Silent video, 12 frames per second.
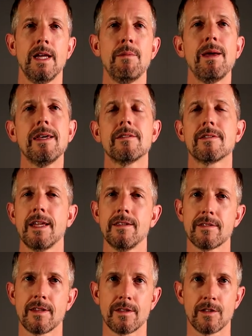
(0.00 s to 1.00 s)
It makes
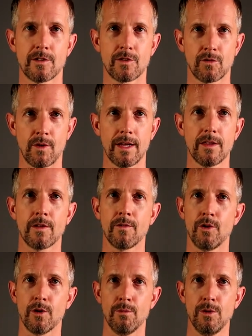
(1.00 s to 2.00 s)
sense that the strength of
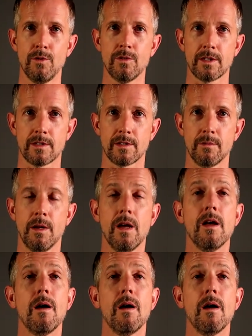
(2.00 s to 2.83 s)
your immune system